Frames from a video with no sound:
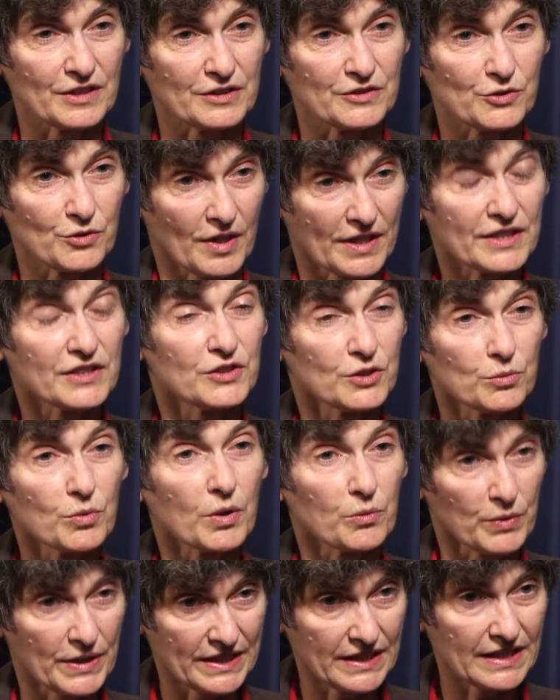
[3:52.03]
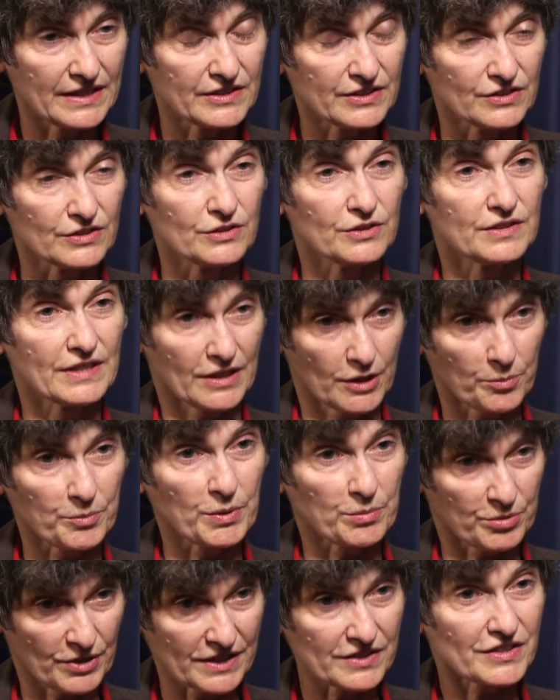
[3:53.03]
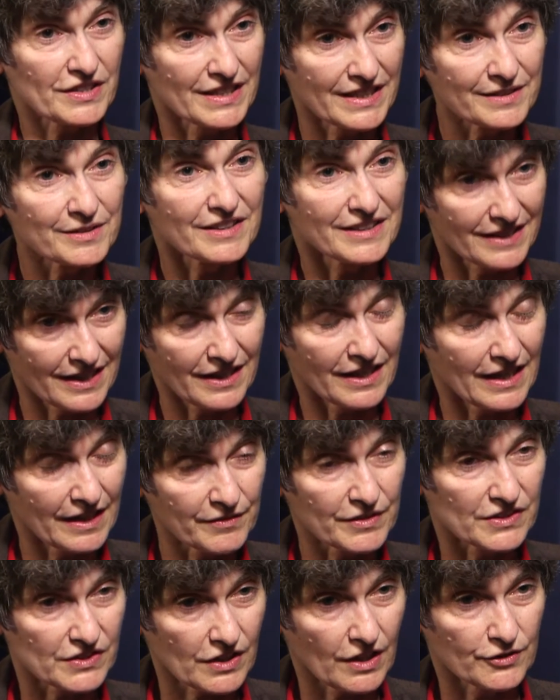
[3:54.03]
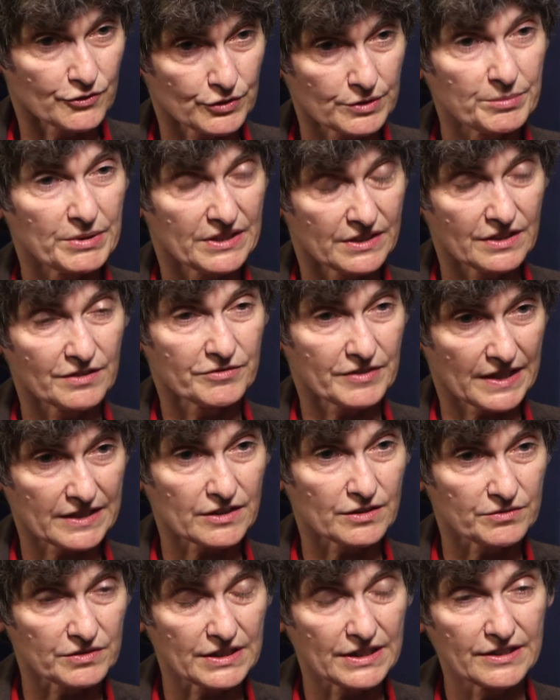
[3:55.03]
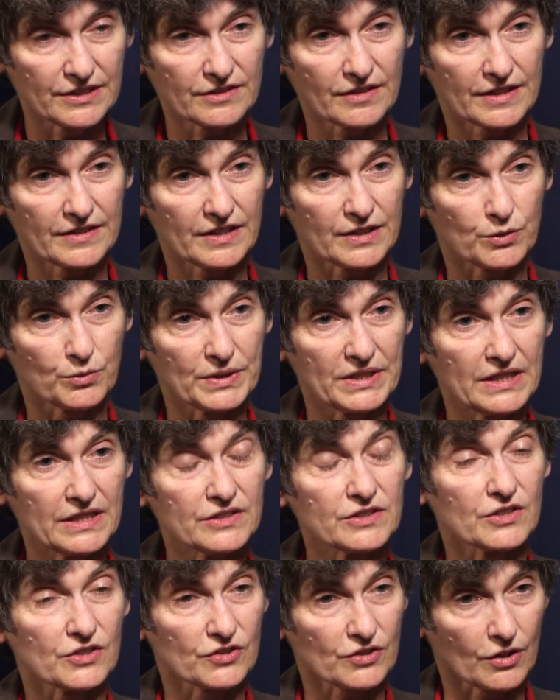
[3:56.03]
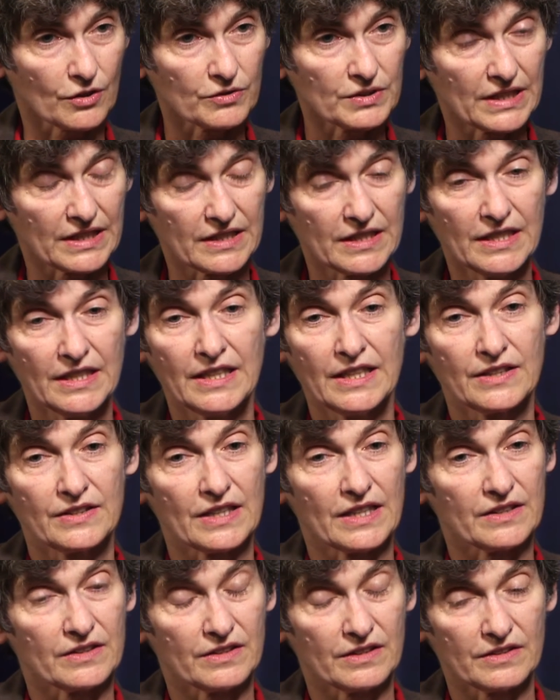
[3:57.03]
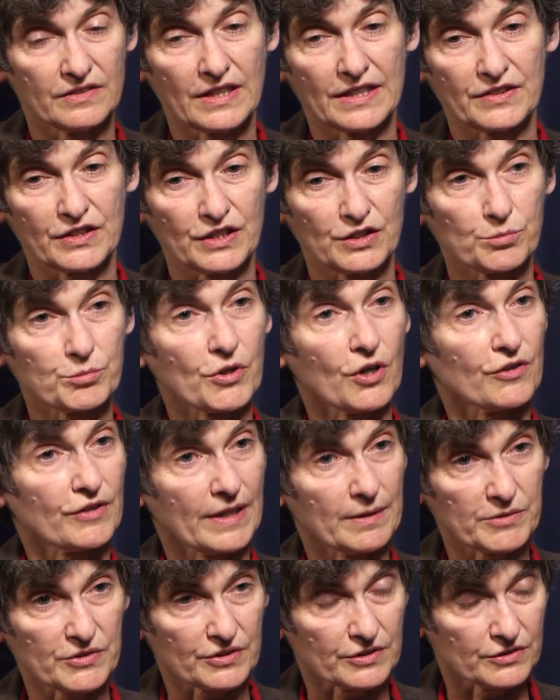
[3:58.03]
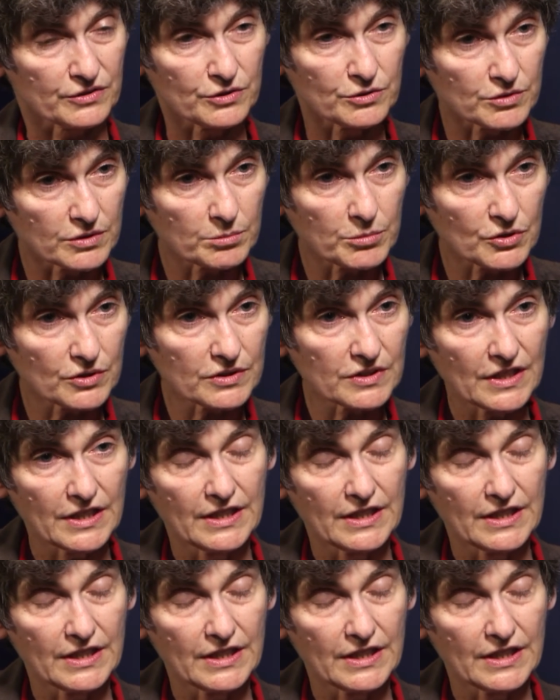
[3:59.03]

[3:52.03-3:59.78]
trying to do what we need to do to help the president have this country be an effective leader. I think we need to show that these programs are doable,